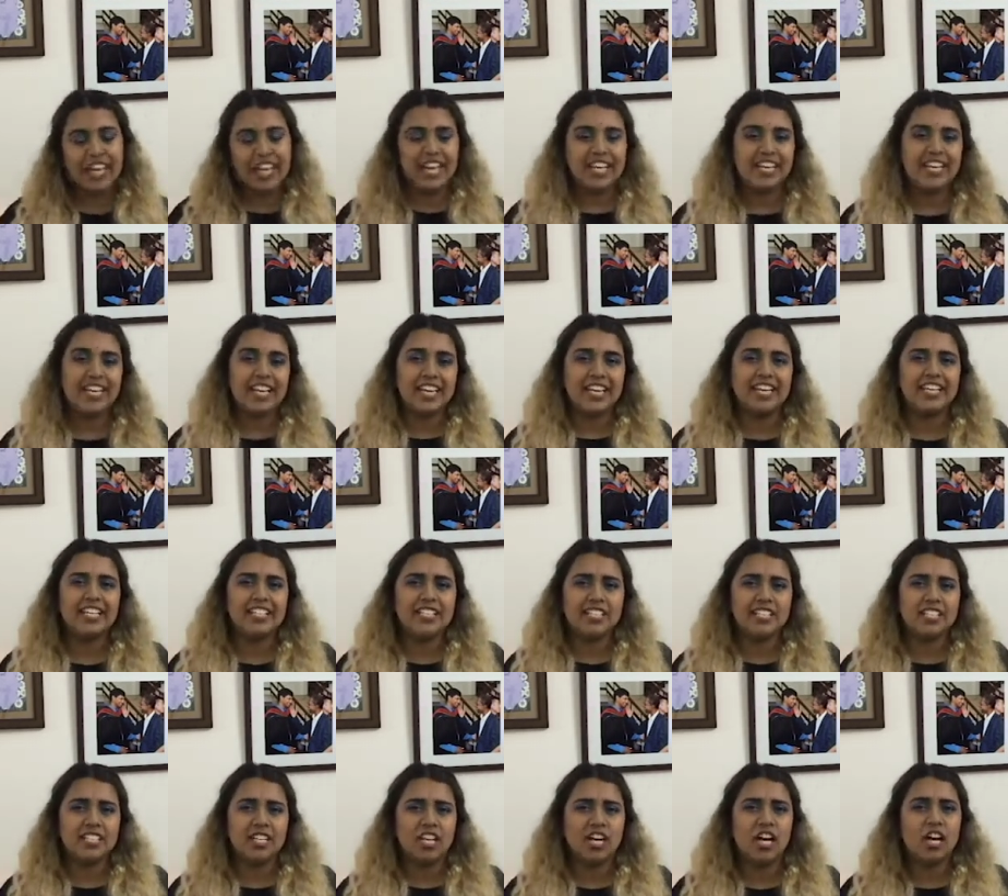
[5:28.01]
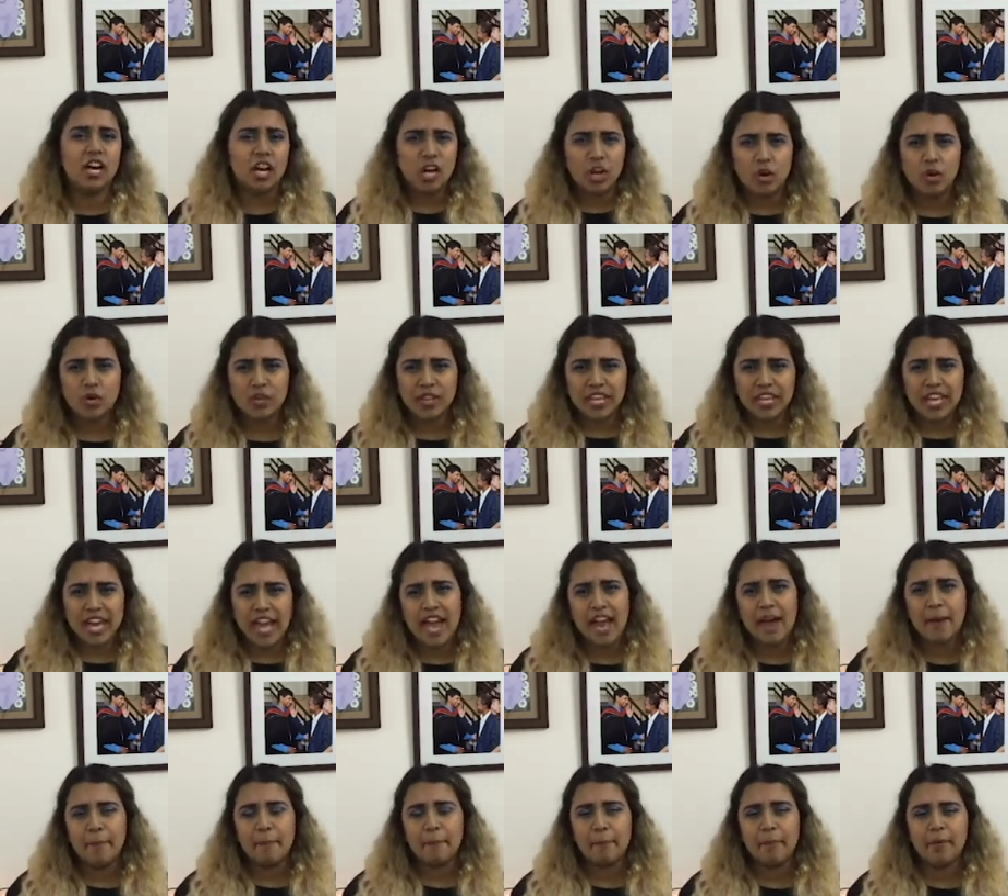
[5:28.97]
It is a clothing
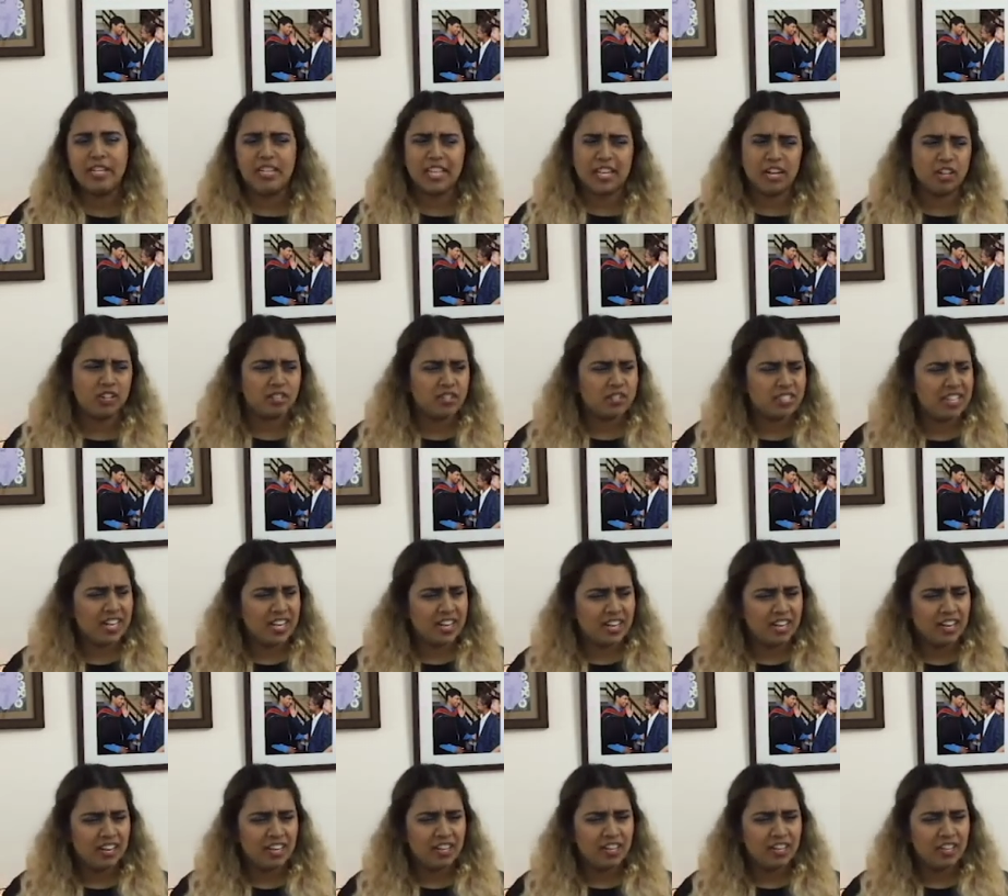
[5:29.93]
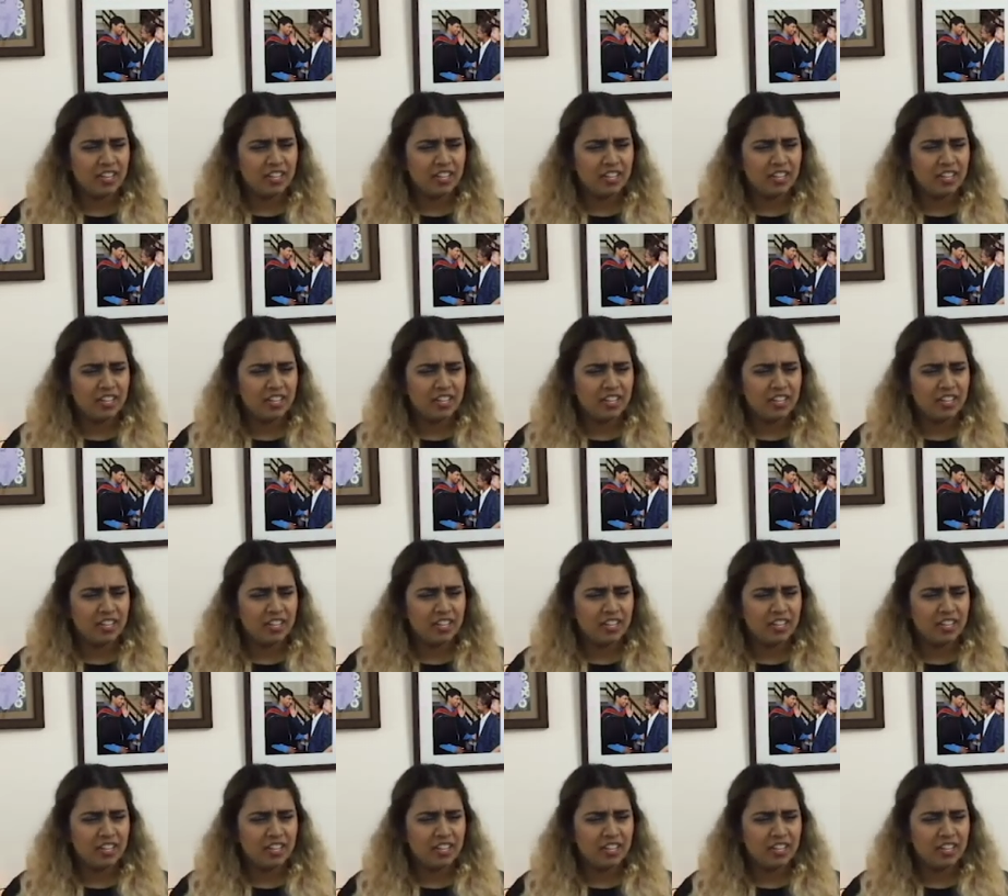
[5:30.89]
app, but they also sell